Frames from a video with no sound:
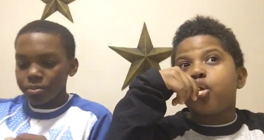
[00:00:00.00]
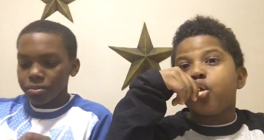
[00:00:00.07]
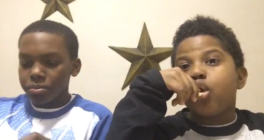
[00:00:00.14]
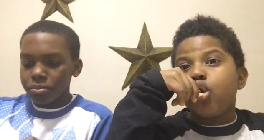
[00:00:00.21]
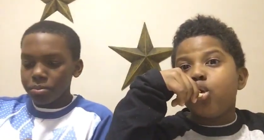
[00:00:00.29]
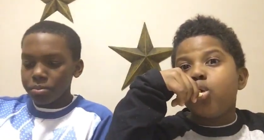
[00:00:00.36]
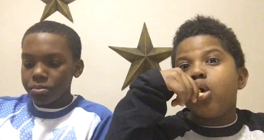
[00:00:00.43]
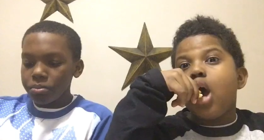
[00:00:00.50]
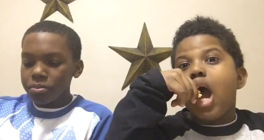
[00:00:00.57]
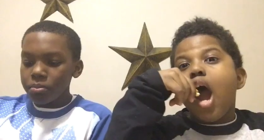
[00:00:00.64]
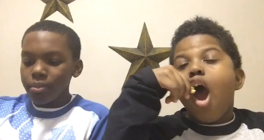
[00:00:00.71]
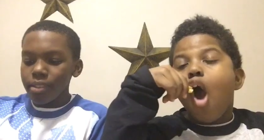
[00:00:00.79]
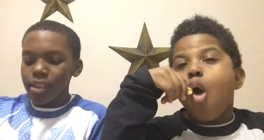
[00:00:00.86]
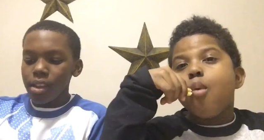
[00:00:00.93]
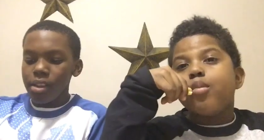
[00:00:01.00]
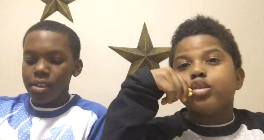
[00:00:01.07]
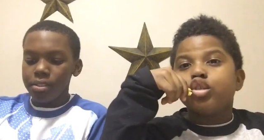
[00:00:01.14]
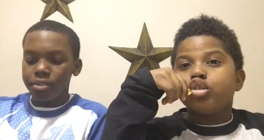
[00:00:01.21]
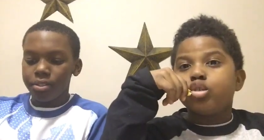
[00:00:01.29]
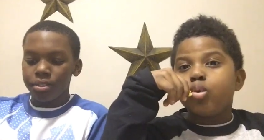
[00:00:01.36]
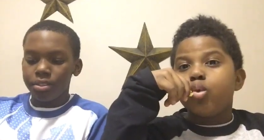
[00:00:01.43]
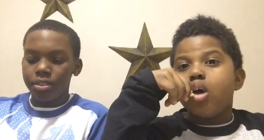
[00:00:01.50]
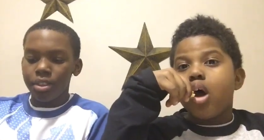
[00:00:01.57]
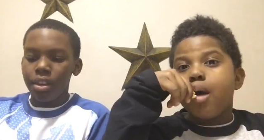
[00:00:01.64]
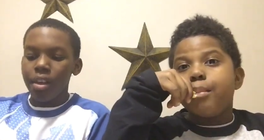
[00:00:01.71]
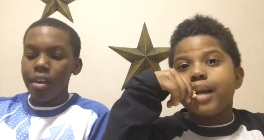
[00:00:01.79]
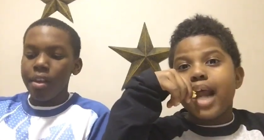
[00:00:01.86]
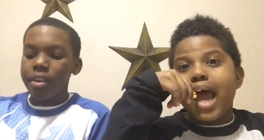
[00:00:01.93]
Speaker 1: threw almost threw
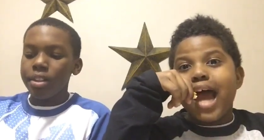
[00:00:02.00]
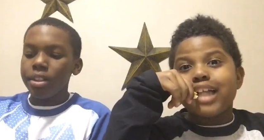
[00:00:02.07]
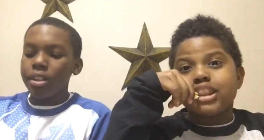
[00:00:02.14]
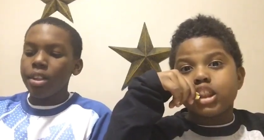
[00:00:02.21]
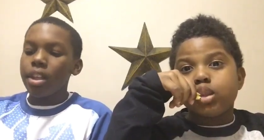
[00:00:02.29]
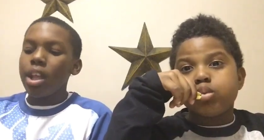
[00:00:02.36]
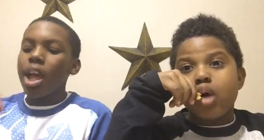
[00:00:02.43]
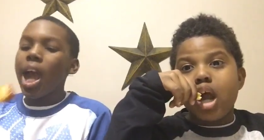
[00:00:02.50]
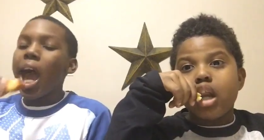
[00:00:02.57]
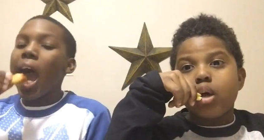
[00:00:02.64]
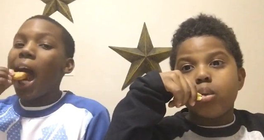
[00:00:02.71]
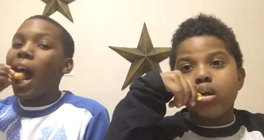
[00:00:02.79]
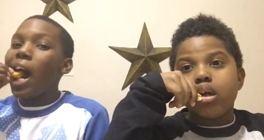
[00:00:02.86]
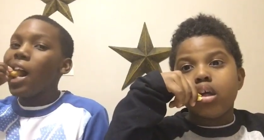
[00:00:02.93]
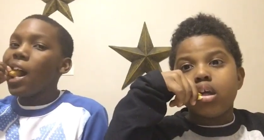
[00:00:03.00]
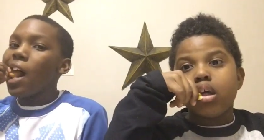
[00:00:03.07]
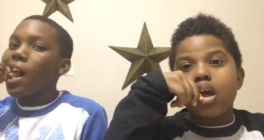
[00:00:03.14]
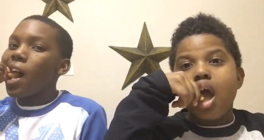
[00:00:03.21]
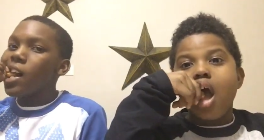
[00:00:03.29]
up, but I had to swallow it.